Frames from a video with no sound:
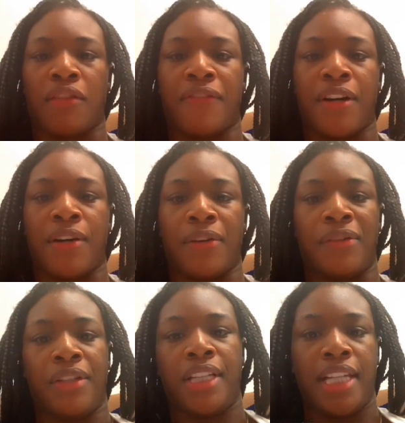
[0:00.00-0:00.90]

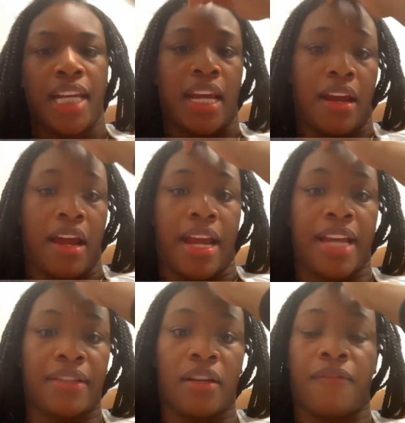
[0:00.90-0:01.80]
phone, and I
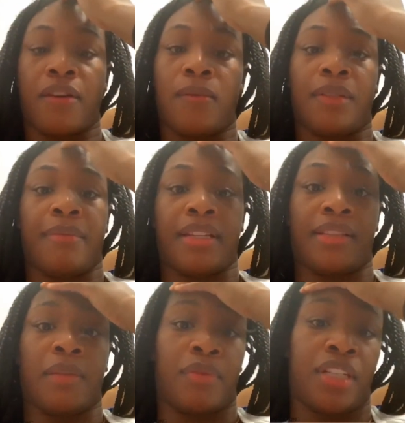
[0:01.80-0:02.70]
guess her phone was messed
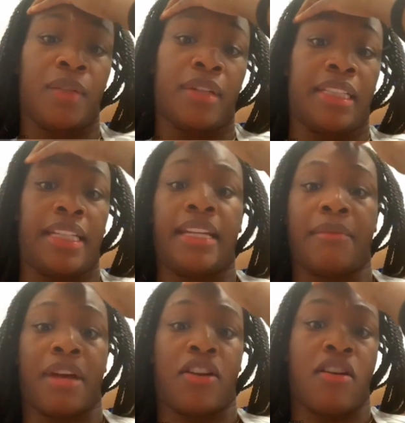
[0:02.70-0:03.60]
up, and she wasn't getting
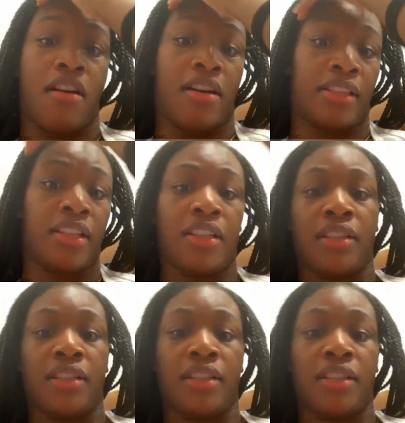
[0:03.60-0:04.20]
my calls.